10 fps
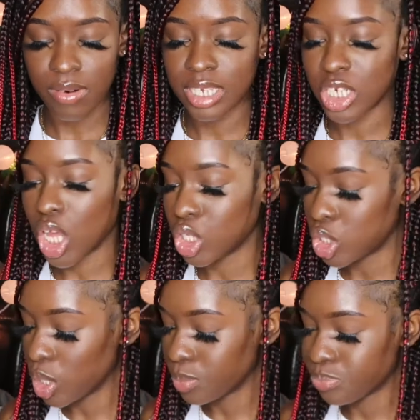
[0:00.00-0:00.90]
right y'all,
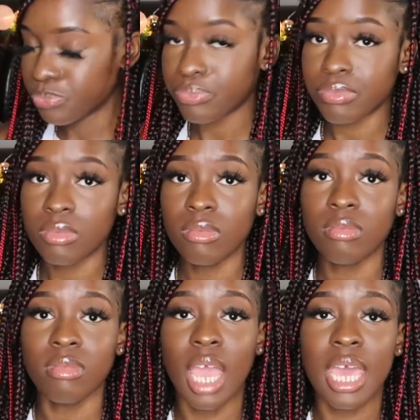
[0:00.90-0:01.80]
so,
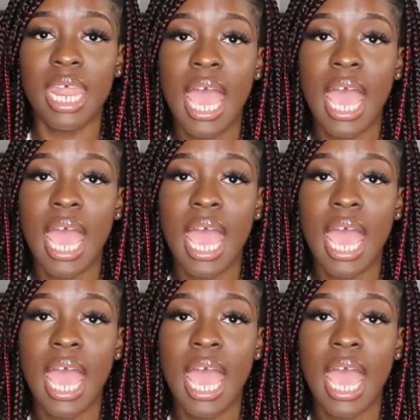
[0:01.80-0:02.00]
and it